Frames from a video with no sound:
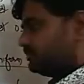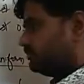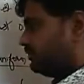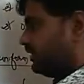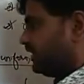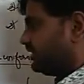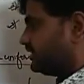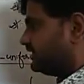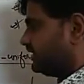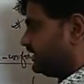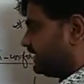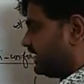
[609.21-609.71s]

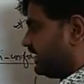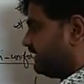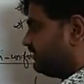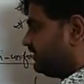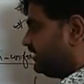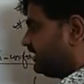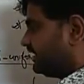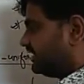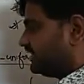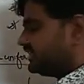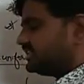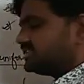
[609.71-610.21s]
but the
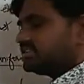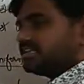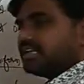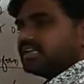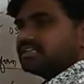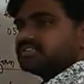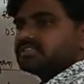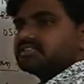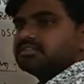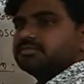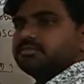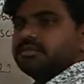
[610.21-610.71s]
traveling
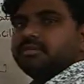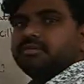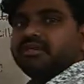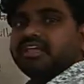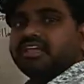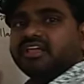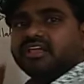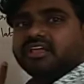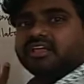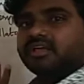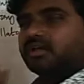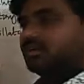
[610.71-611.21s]
distances may
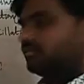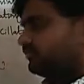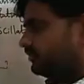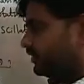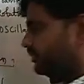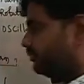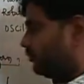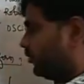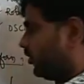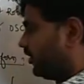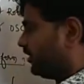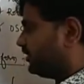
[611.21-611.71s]
be
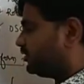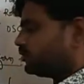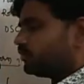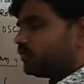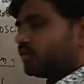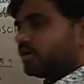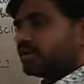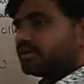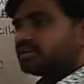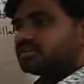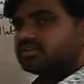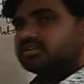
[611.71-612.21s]
from point to
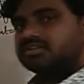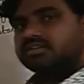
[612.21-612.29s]
point,